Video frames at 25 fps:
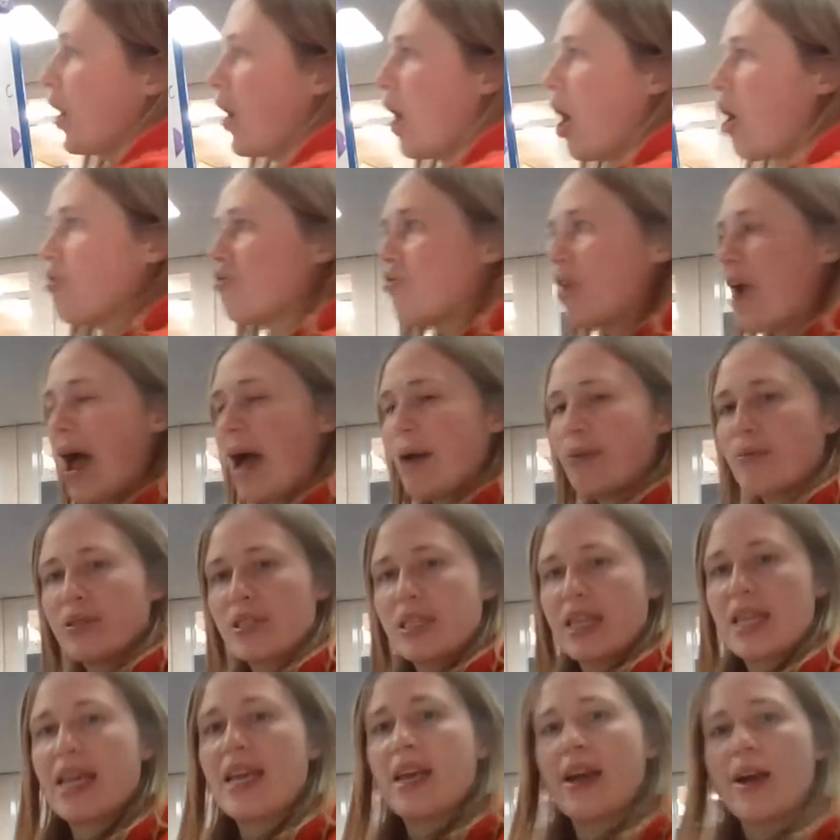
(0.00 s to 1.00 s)
a round
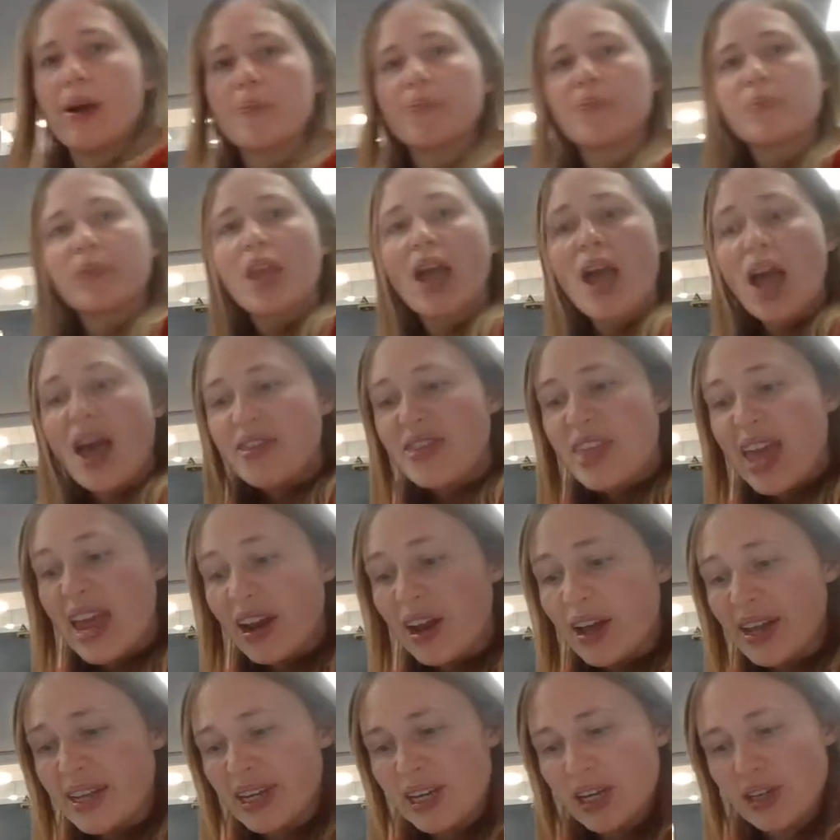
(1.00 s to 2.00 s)
ear. And then
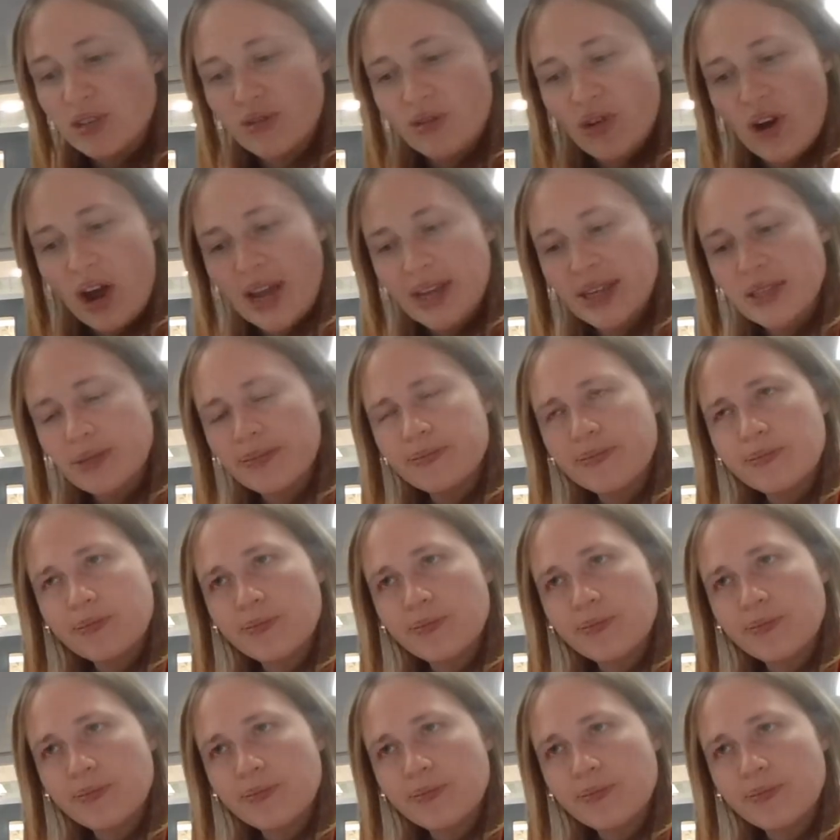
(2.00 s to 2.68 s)
I could write,